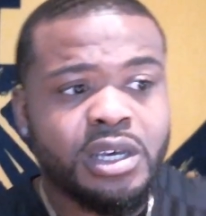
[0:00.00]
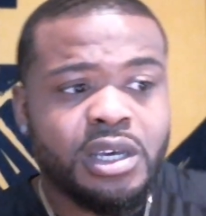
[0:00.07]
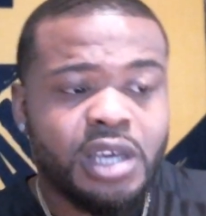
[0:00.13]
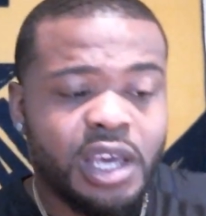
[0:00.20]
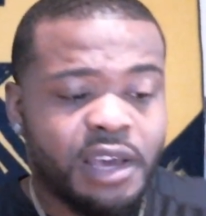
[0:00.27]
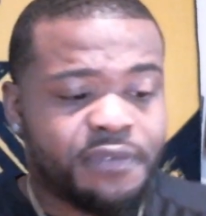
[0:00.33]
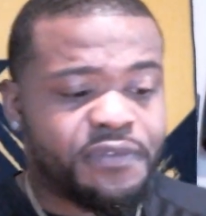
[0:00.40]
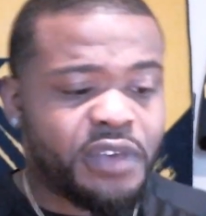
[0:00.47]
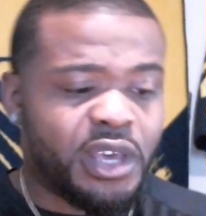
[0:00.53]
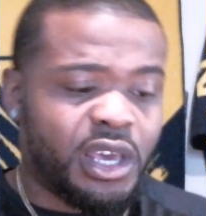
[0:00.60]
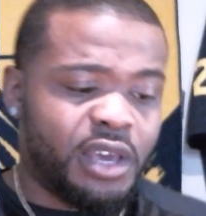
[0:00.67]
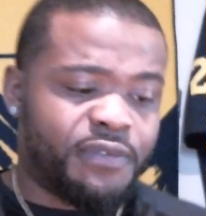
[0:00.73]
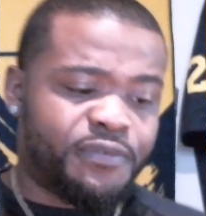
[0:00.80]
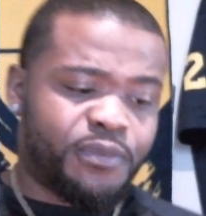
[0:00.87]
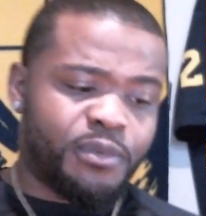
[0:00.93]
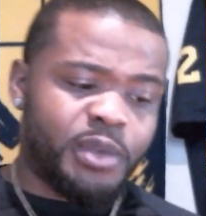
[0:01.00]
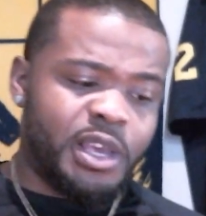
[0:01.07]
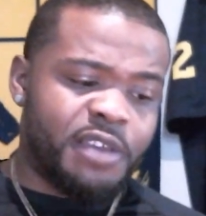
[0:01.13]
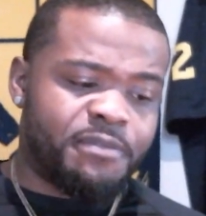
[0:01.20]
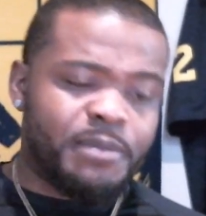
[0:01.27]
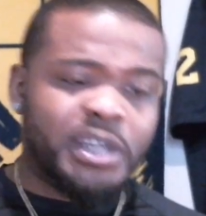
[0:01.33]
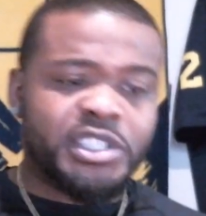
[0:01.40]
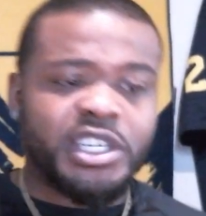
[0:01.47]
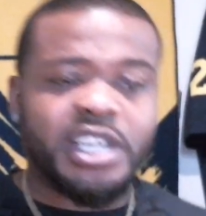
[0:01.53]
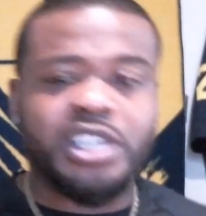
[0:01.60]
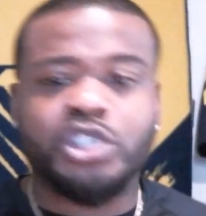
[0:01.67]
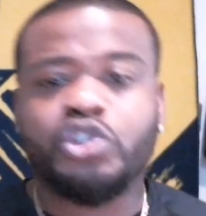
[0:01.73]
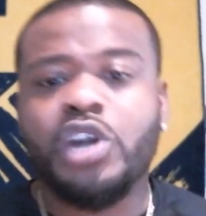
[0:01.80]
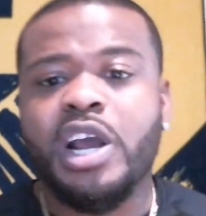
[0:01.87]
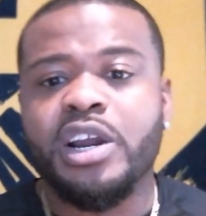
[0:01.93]
Michigan
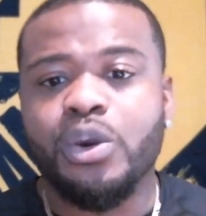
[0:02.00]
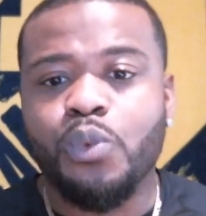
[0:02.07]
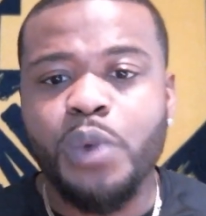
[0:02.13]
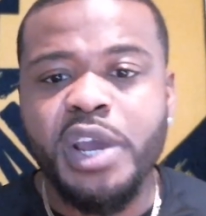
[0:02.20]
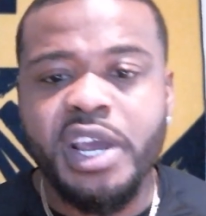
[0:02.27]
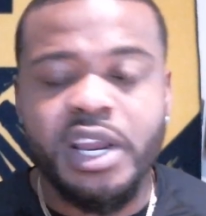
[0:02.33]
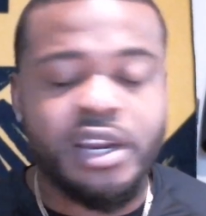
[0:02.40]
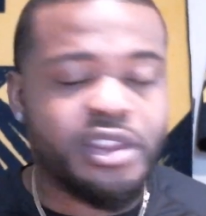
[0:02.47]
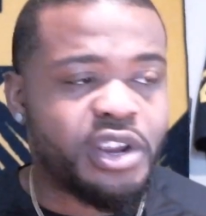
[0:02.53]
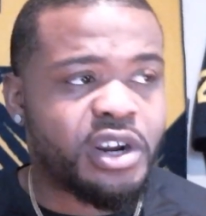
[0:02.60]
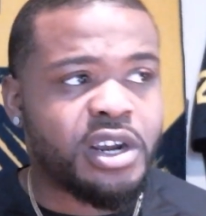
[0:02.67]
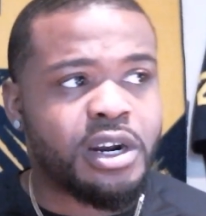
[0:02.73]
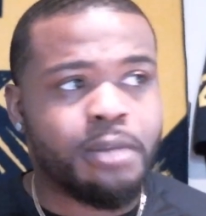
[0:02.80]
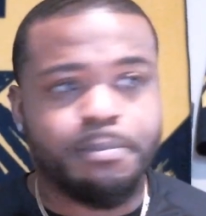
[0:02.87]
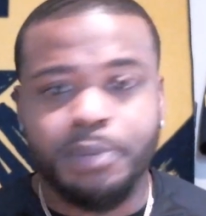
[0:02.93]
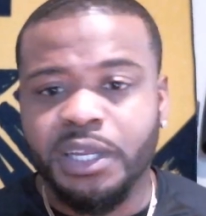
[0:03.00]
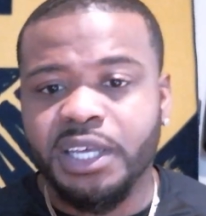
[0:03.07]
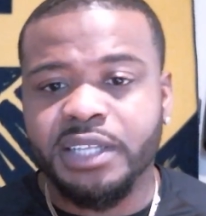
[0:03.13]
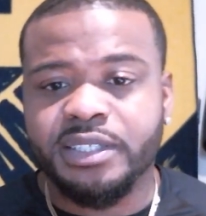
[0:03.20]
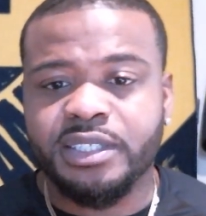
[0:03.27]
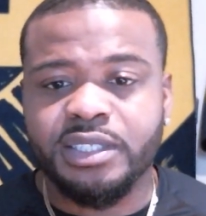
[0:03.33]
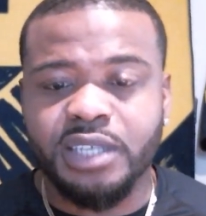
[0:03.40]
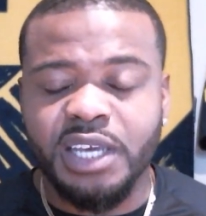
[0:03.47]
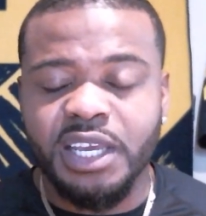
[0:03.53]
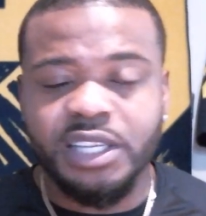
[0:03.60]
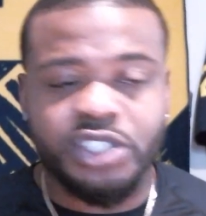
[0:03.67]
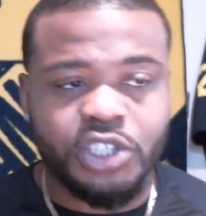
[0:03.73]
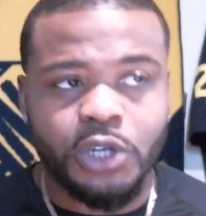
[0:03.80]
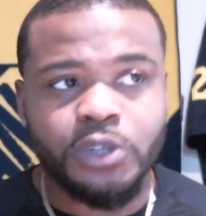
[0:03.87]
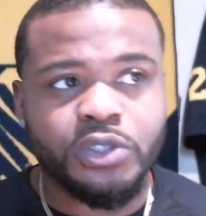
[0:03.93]
is trying to win, they're going to blitz in
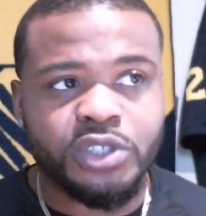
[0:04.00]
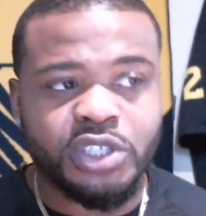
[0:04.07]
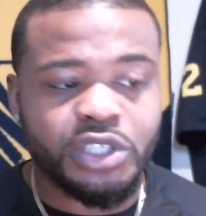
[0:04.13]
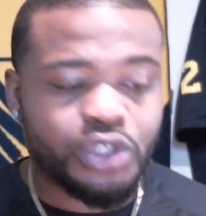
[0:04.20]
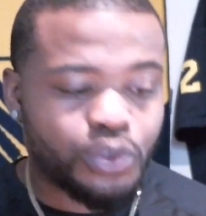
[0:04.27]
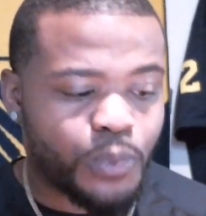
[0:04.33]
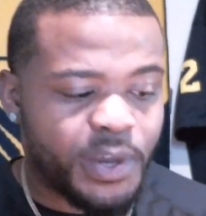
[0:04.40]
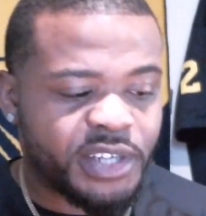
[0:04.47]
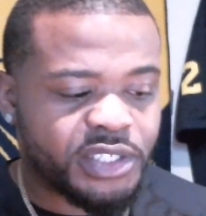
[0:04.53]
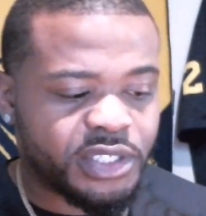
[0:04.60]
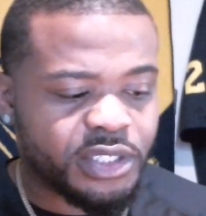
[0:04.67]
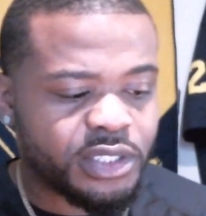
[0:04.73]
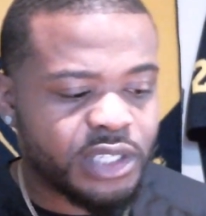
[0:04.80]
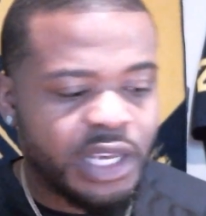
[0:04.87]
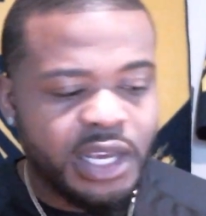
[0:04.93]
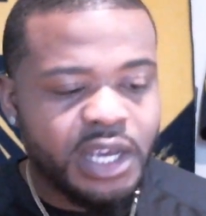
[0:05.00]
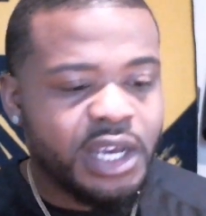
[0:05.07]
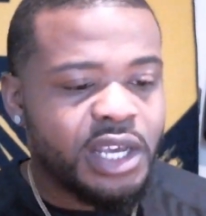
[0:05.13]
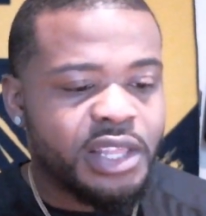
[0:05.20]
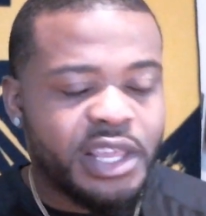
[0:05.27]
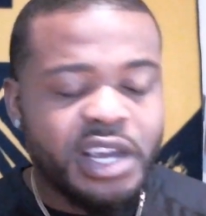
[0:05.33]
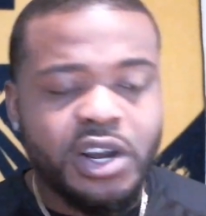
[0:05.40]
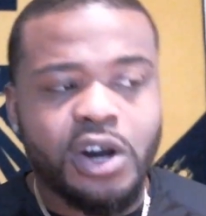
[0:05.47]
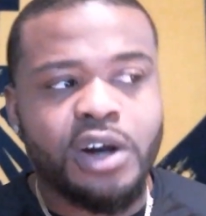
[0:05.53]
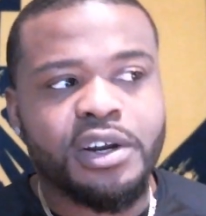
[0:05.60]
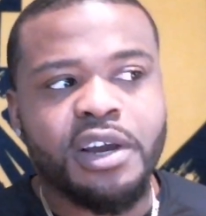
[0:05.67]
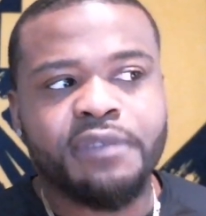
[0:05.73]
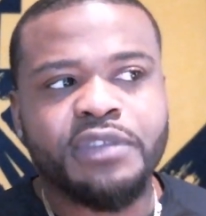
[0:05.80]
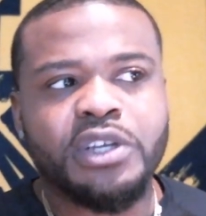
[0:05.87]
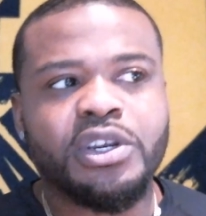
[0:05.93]
certain situations. They called
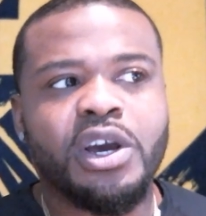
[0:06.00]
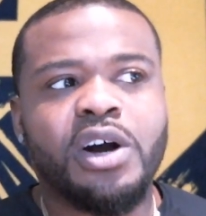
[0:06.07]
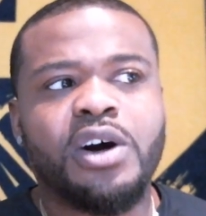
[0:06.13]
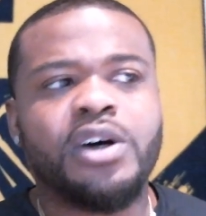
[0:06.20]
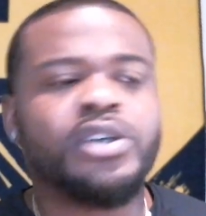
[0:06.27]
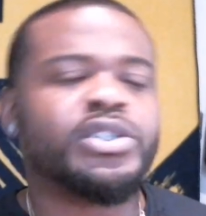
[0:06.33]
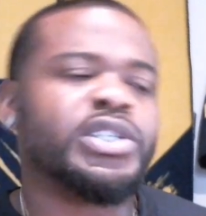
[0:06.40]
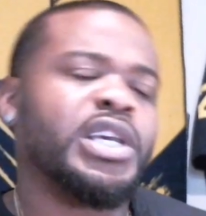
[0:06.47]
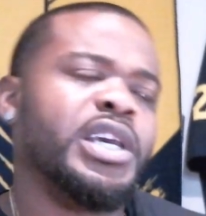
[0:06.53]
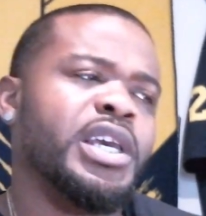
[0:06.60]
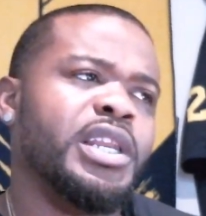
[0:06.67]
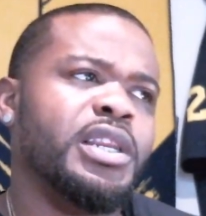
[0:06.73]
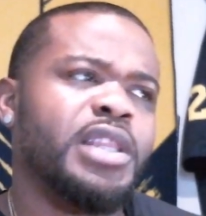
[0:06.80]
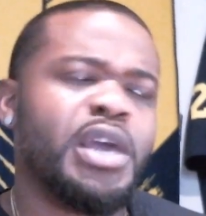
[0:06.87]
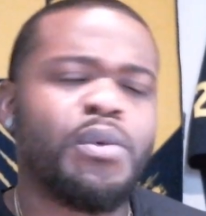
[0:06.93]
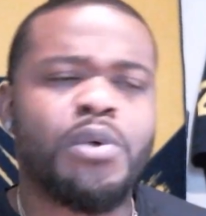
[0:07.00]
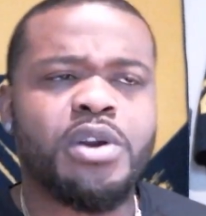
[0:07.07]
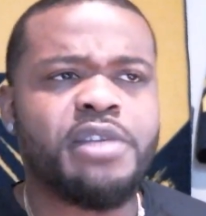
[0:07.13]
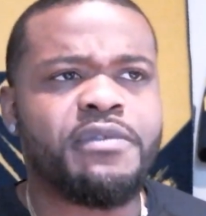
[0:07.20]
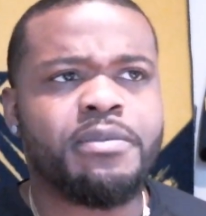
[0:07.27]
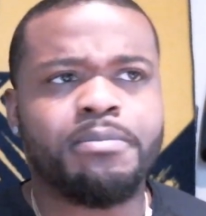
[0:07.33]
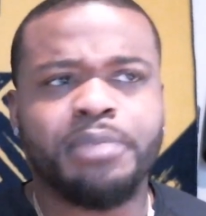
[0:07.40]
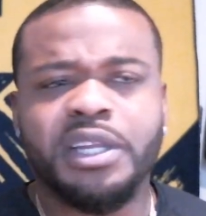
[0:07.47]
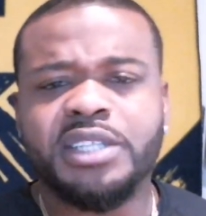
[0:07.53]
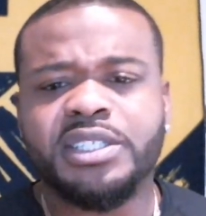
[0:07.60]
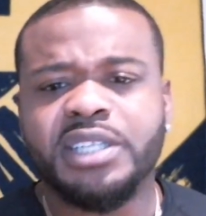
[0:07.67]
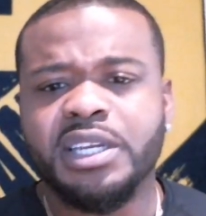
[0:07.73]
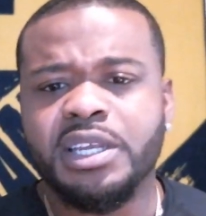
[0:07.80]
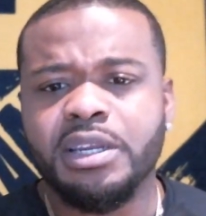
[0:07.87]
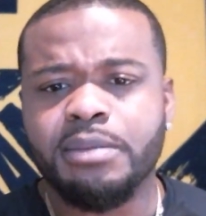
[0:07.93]
off the dogs and they weren't even
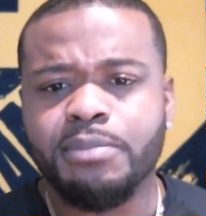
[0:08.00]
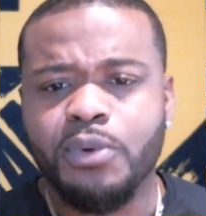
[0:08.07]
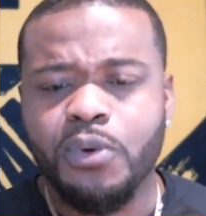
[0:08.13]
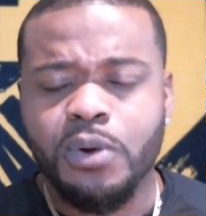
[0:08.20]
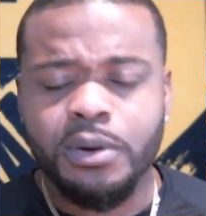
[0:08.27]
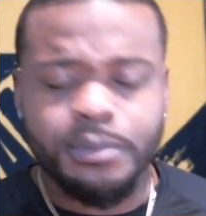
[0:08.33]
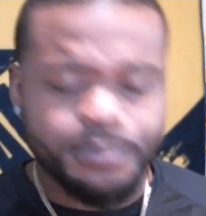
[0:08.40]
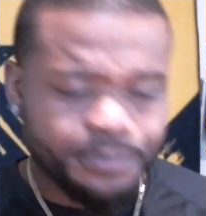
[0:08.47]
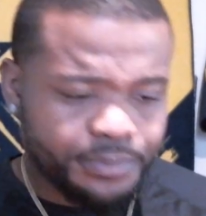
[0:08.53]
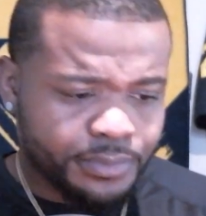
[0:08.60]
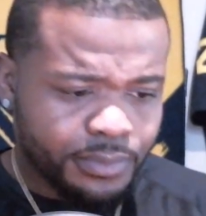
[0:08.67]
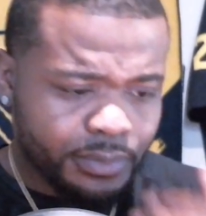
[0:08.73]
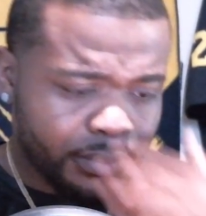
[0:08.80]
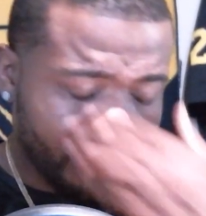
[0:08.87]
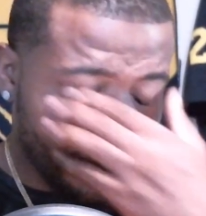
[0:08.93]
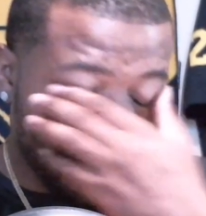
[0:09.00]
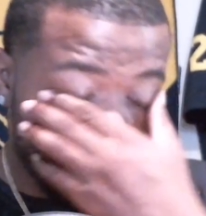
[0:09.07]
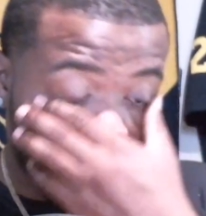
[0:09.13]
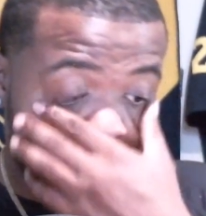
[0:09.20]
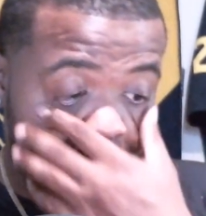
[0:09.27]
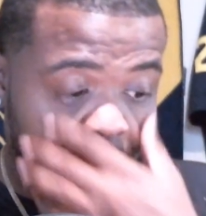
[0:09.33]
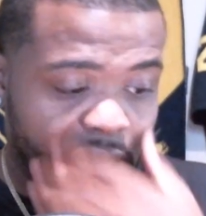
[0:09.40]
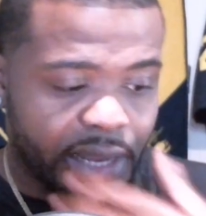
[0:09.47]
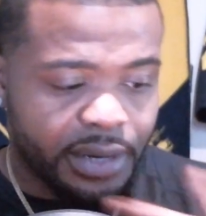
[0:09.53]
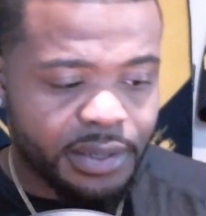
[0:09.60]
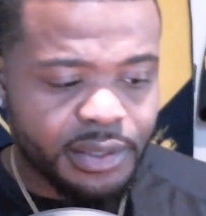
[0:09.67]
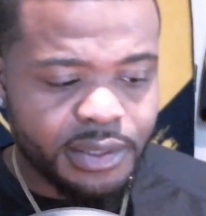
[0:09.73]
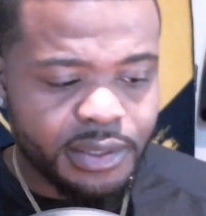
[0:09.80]
blitzing anymore. And